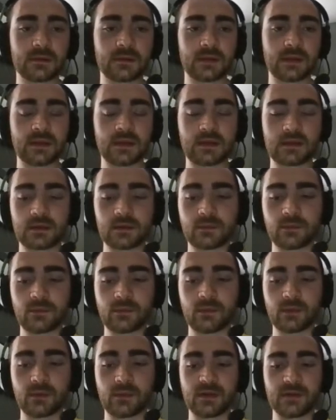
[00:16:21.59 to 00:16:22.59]
that he can
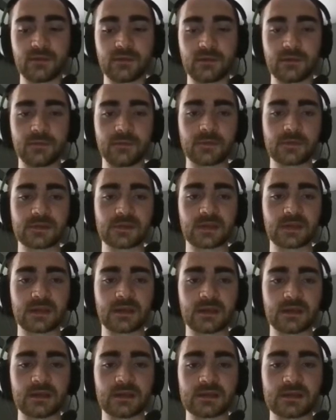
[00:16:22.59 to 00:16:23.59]
employ whenever he feels like
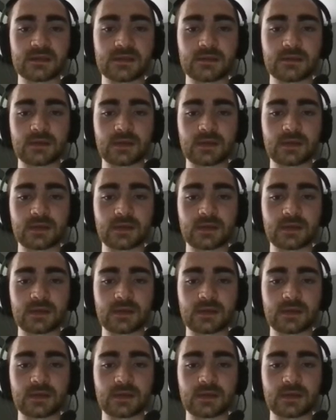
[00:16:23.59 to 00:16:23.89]
he needs to